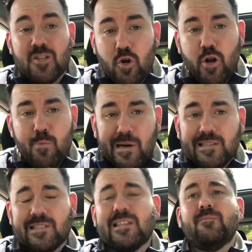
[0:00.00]
Got no
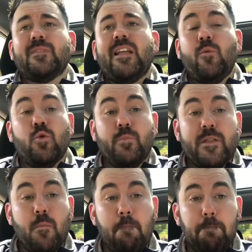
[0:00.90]
banter. It would
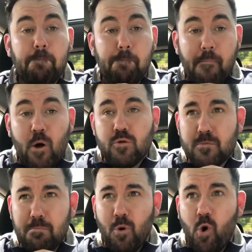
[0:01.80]
be the most
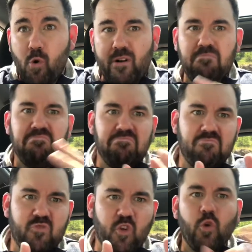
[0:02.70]
boring
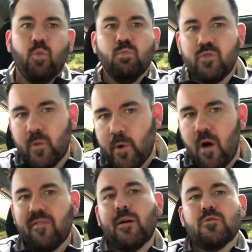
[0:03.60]

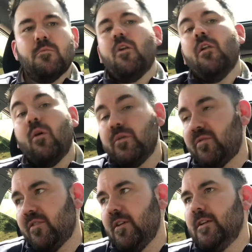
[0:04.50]
2.5 hours of my
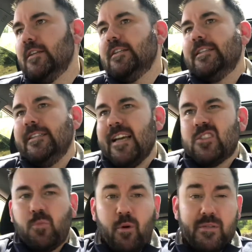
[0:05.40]
life.
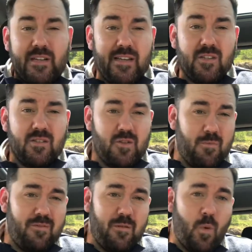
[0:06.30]
Yes, I'll probably take
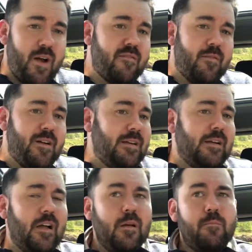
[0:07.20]
something away from it
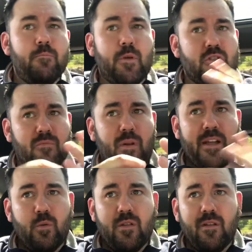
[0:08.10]
because I
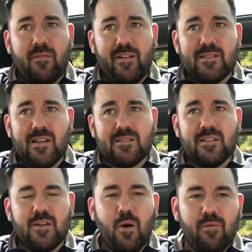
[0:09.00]
played with a
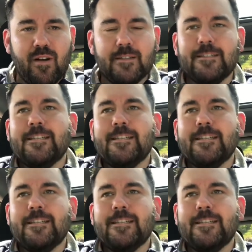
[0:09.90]
fantastic golfer.